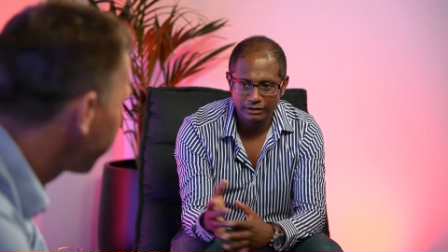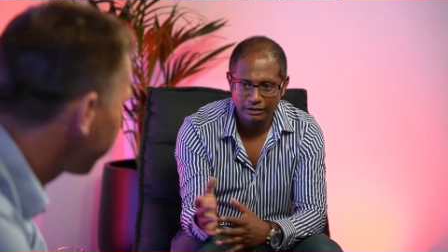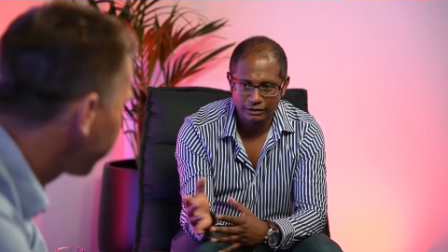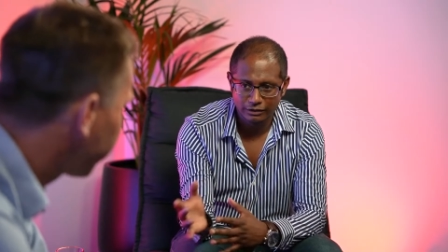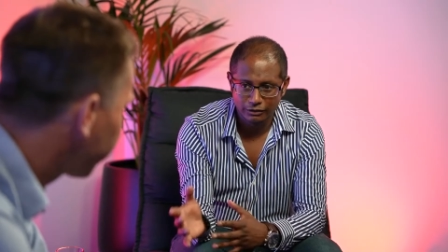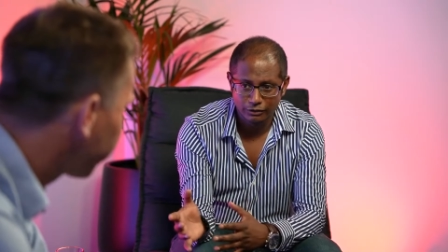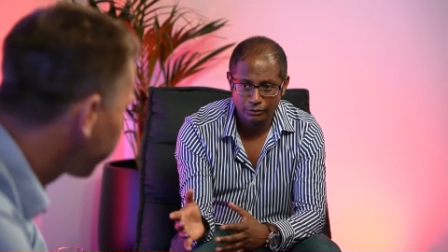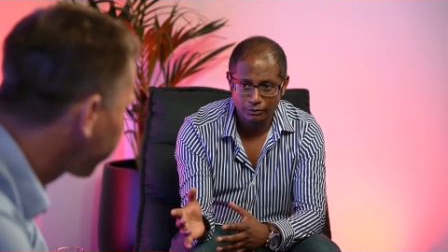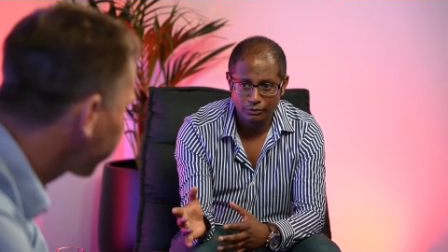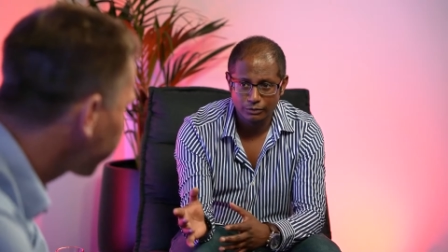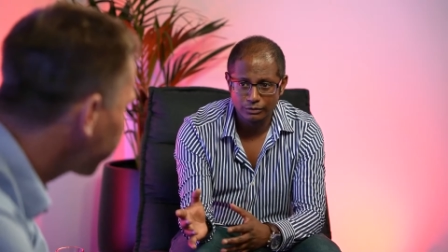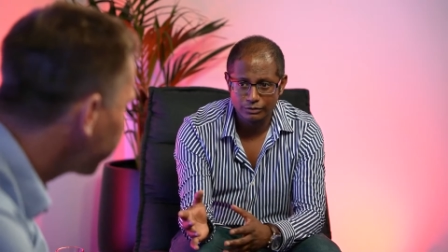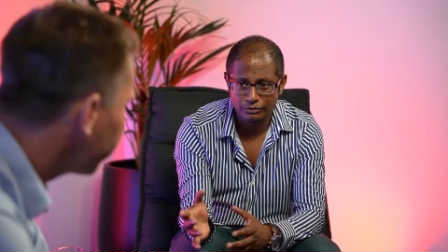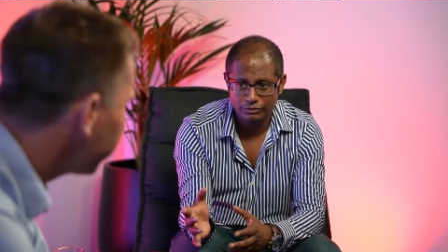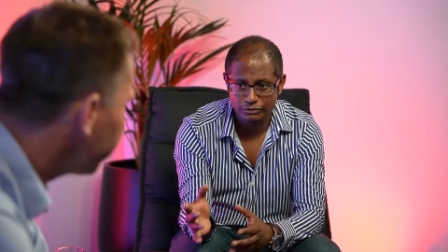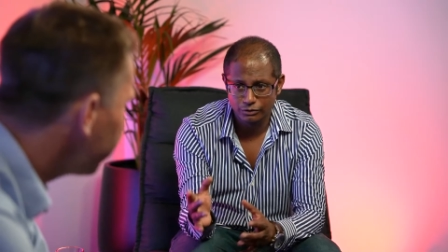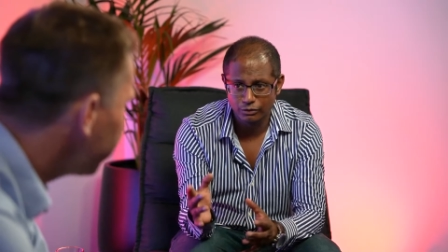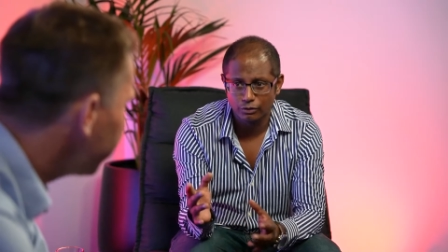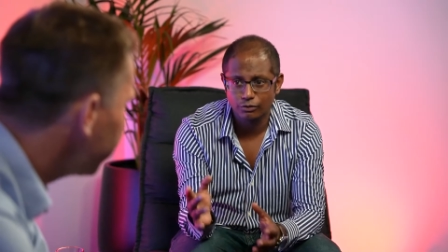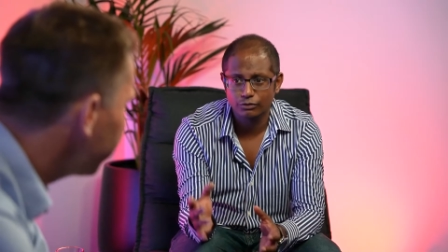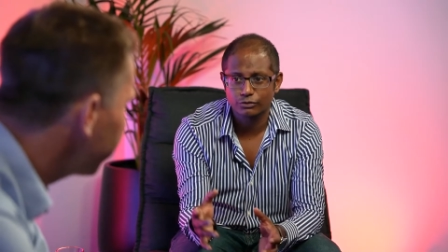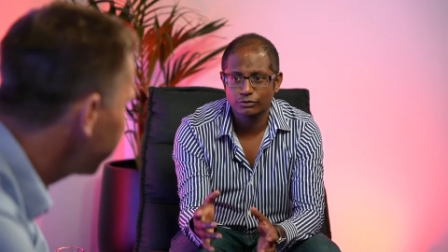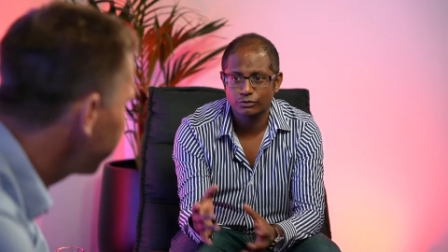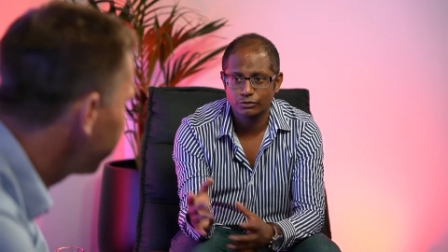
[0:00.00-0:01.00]
you is
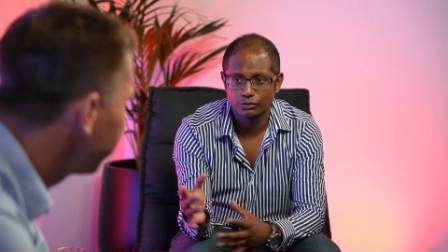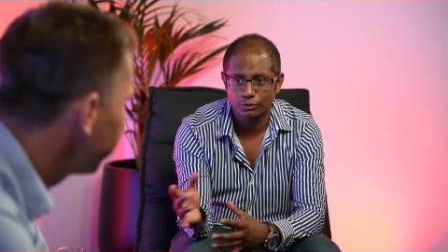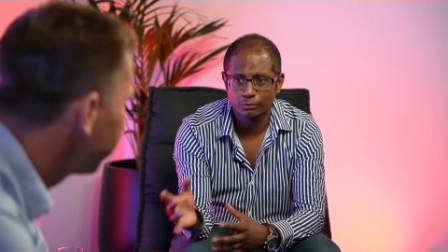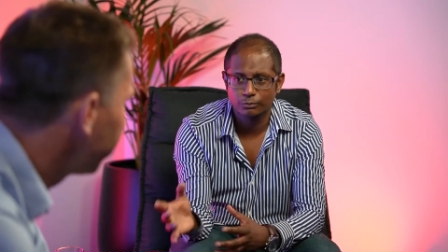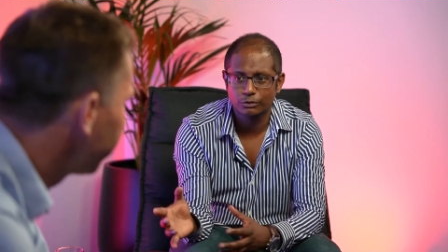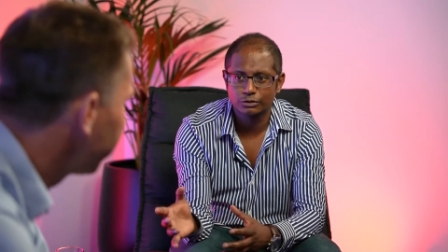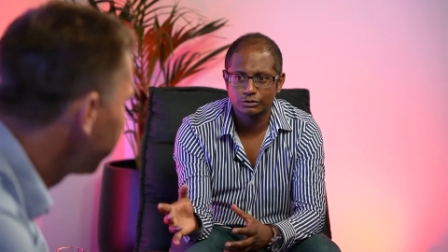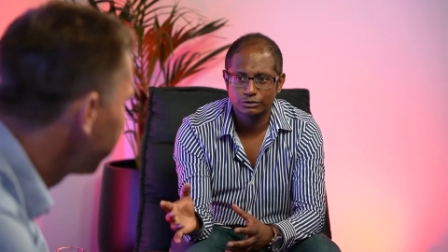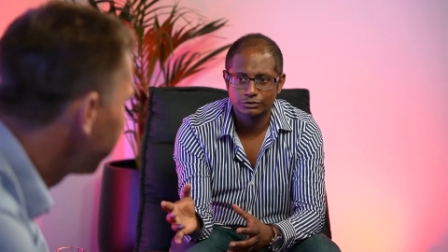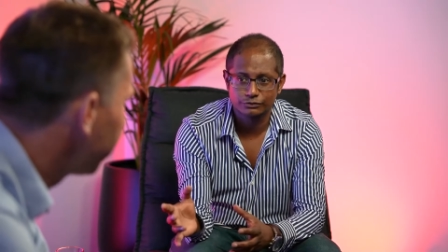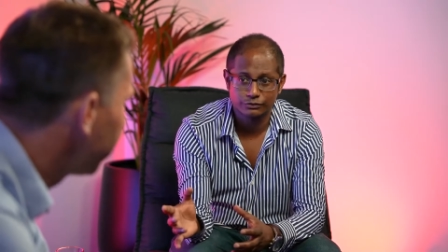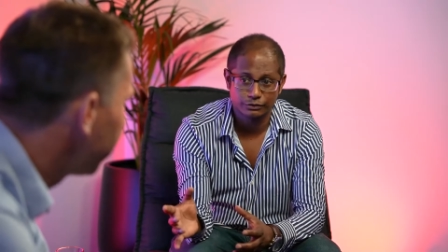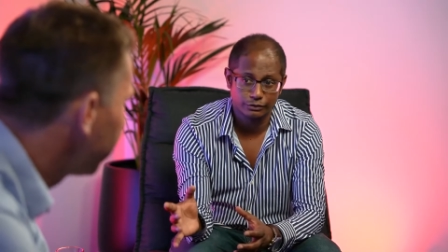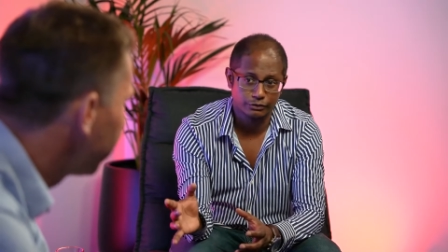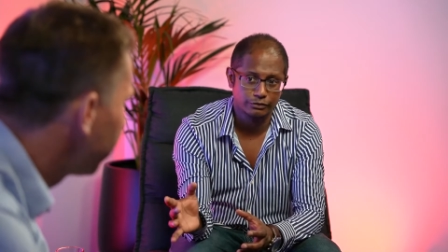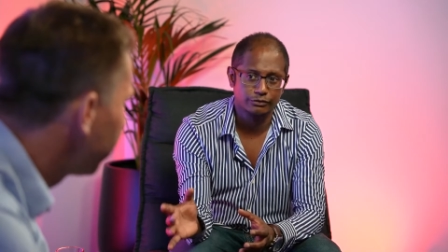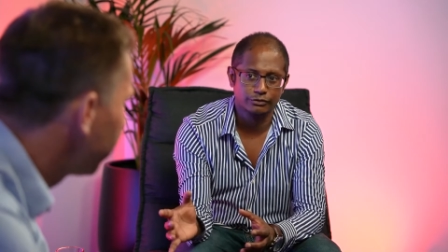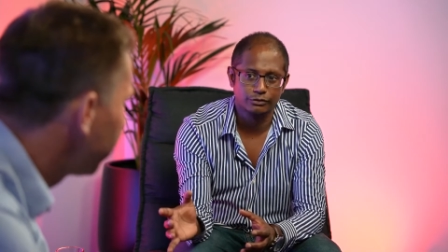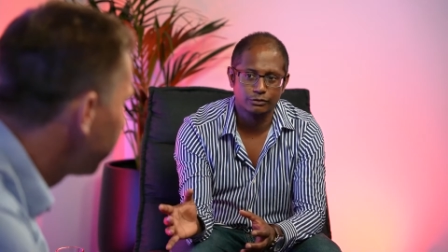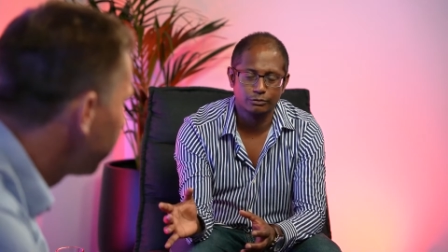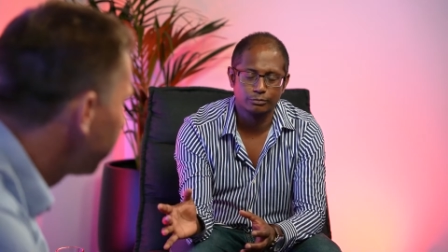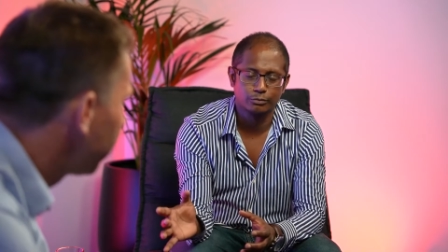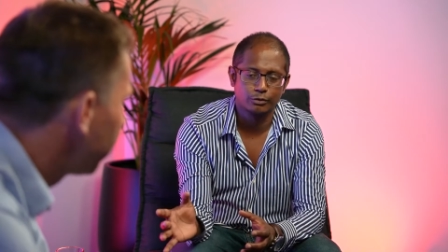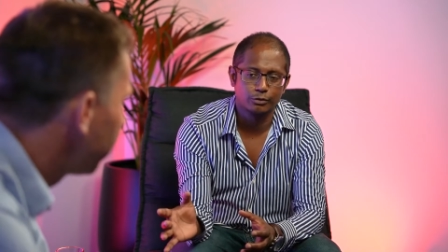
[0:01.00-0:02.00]
not so much of a
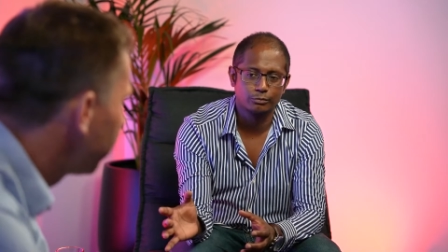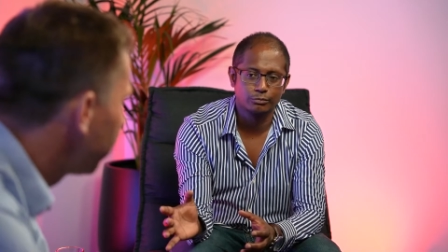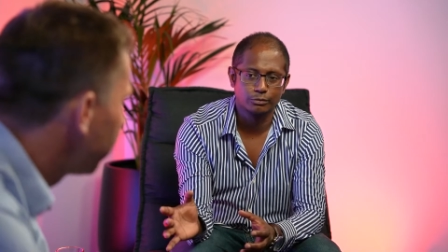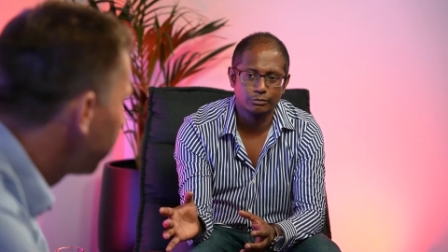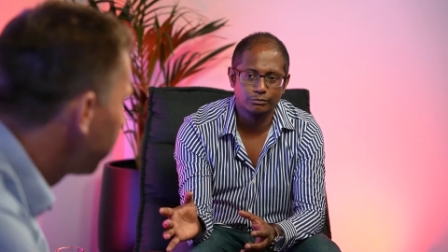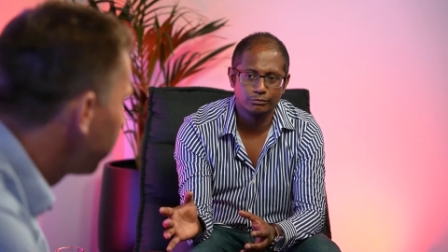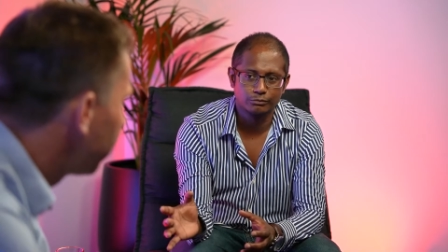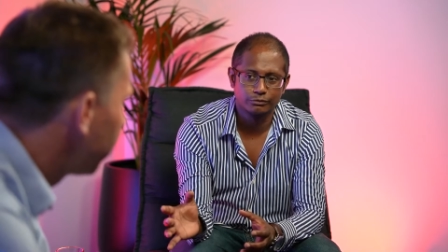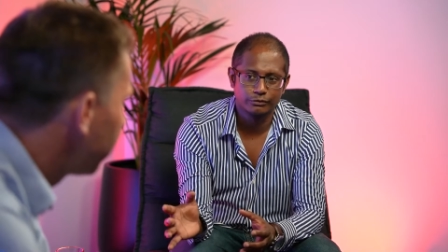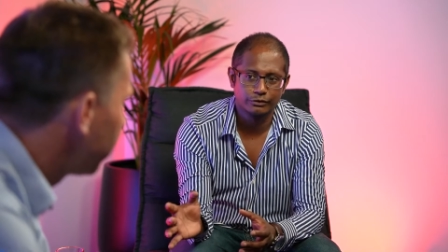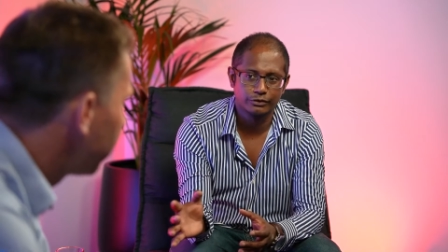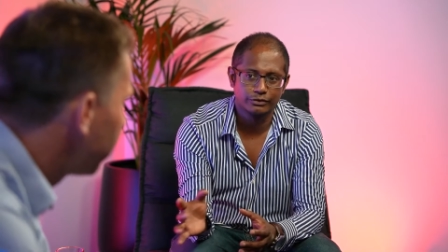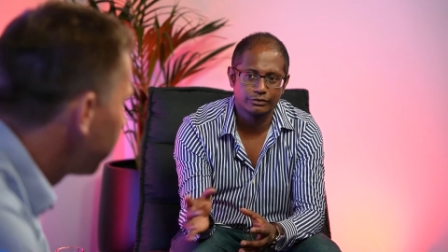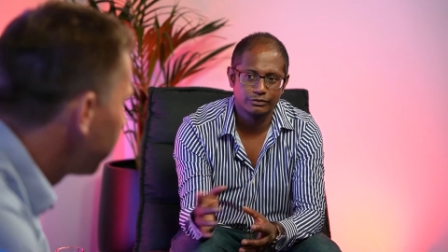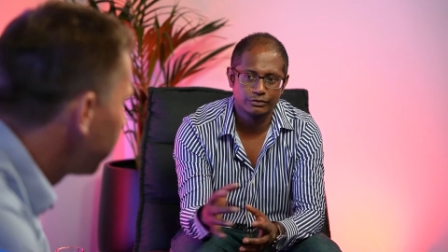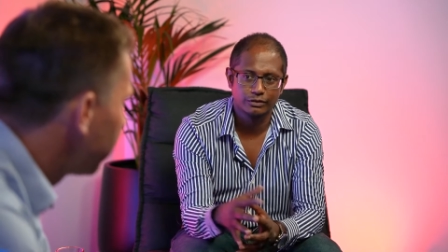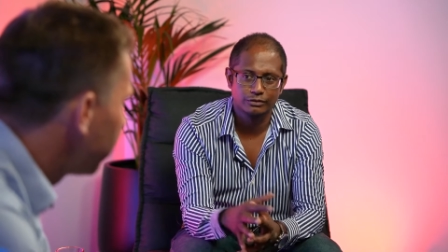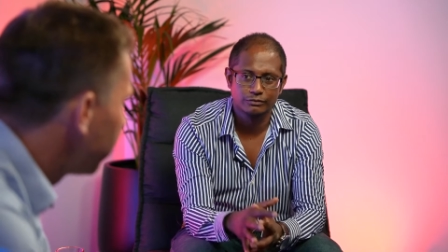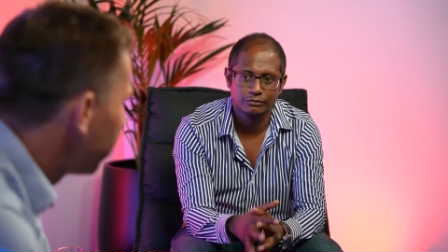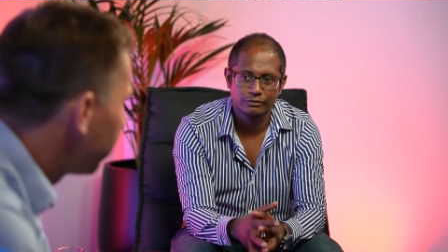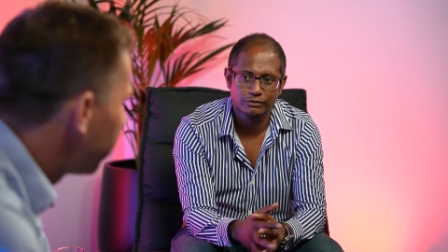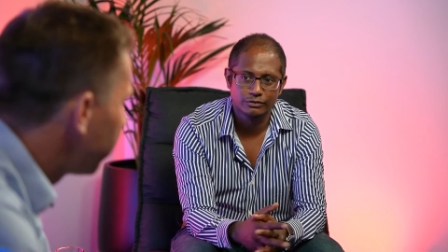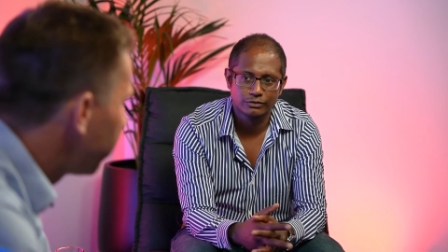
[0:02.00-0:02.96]
critical problem for yourselves?